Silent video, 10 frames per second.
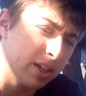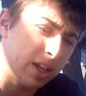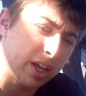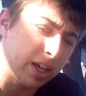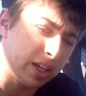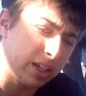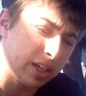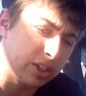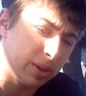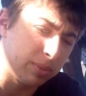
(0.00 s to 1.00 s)
and I
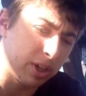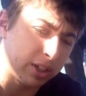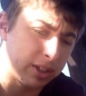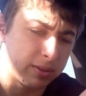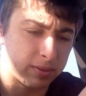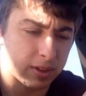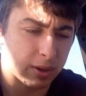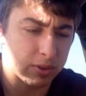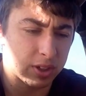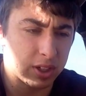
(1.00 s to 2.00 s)
jumped on it. I
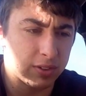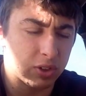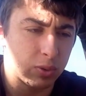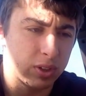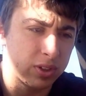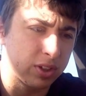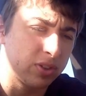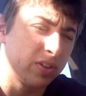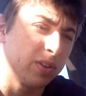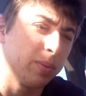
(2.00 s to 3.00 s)
was in need of a
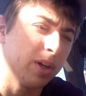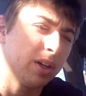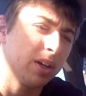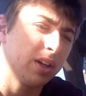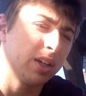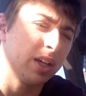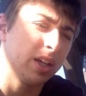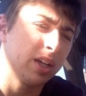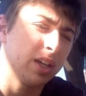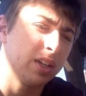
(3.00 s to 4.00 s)
2650 mod,
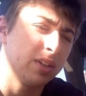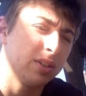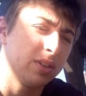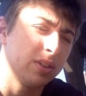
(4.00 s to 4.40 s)
and